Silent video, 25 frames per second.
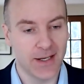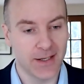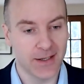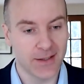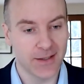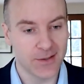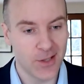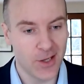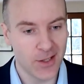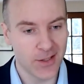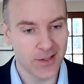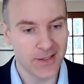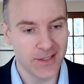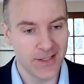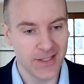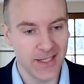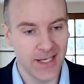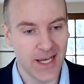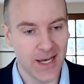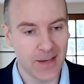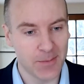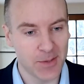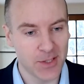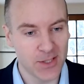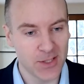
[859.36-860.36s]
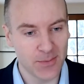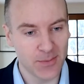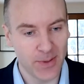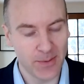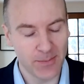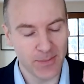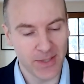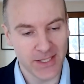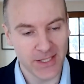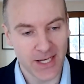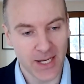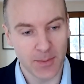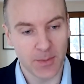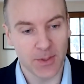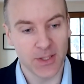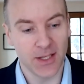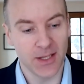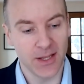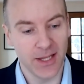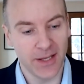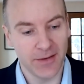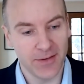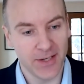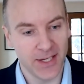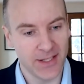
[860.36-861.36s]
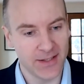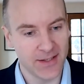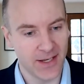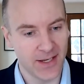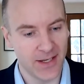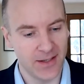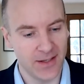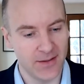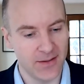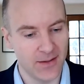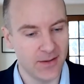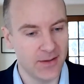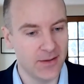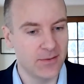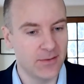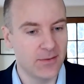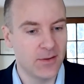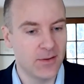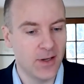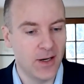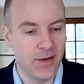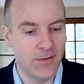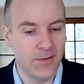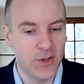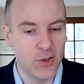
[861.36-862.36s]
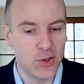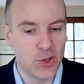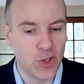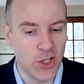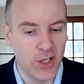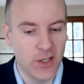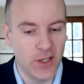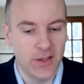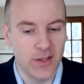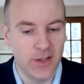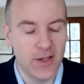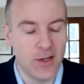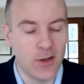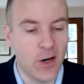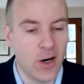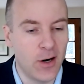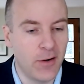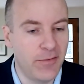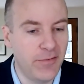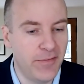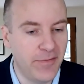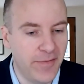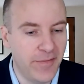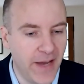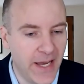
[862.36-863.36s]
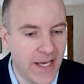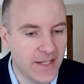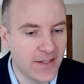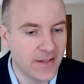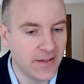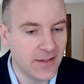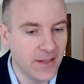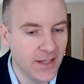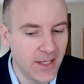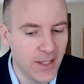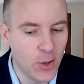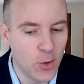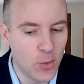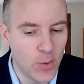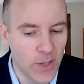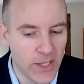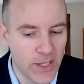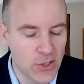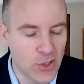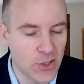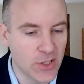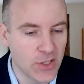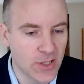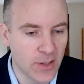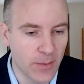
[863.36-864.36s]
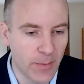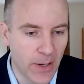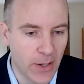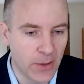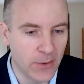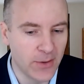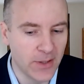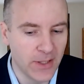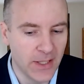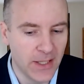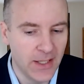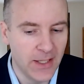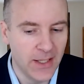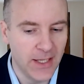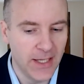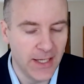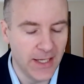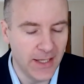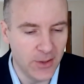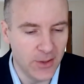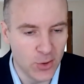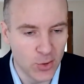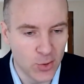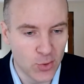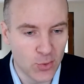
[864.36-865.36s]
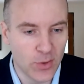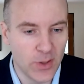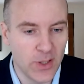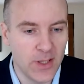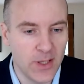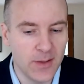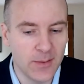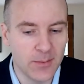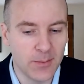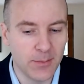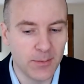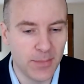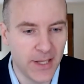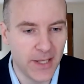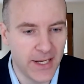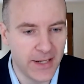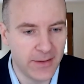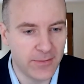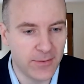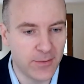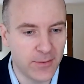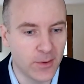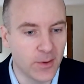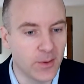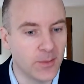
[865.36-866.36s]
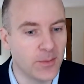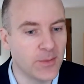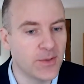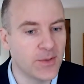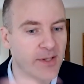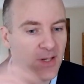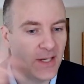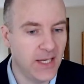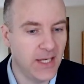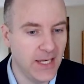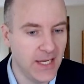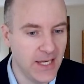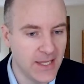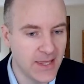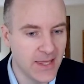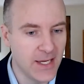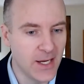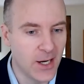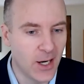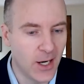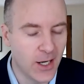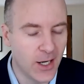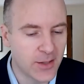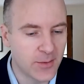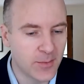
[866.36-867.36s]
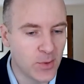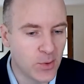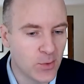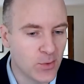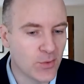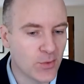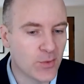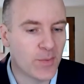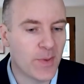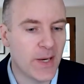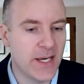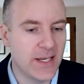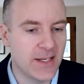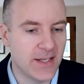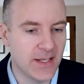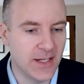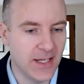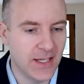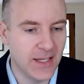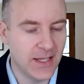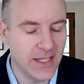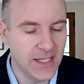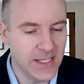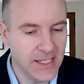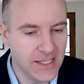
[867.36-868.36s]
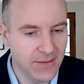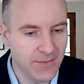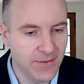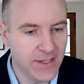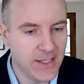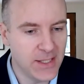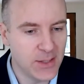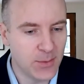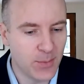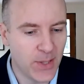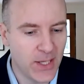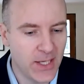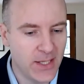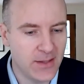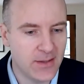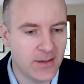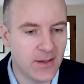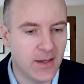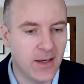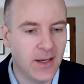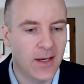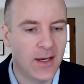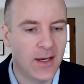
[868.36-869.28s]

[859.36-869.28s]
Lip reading: talk today, I'm going to spend my time on the left-hand side of the chart. There are fascinating questions about industry platforms in the automotive space and in the EV space,